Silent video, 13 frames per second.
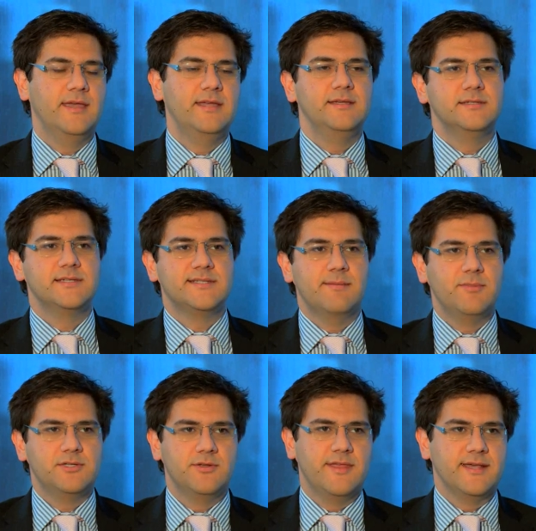In
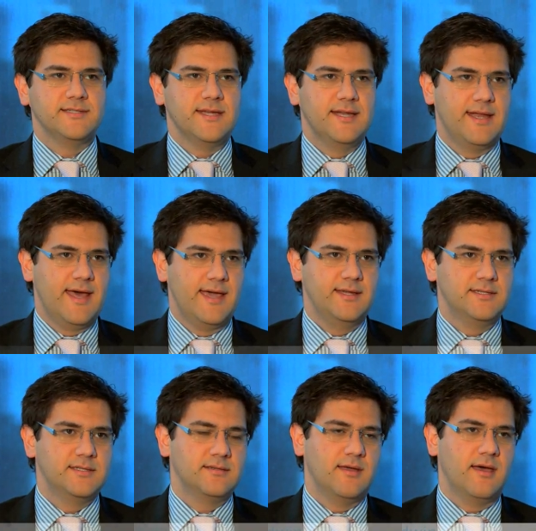December
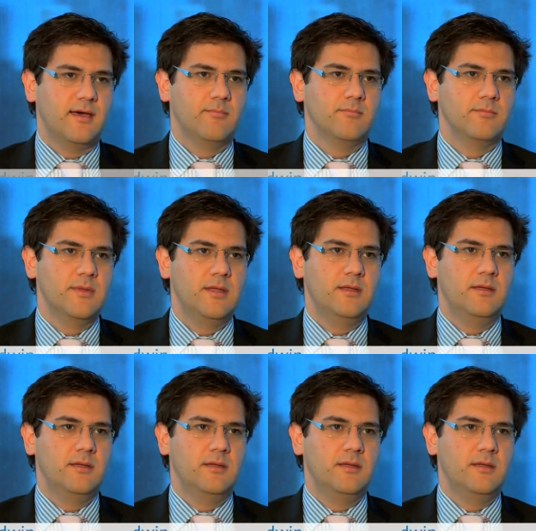2008, um,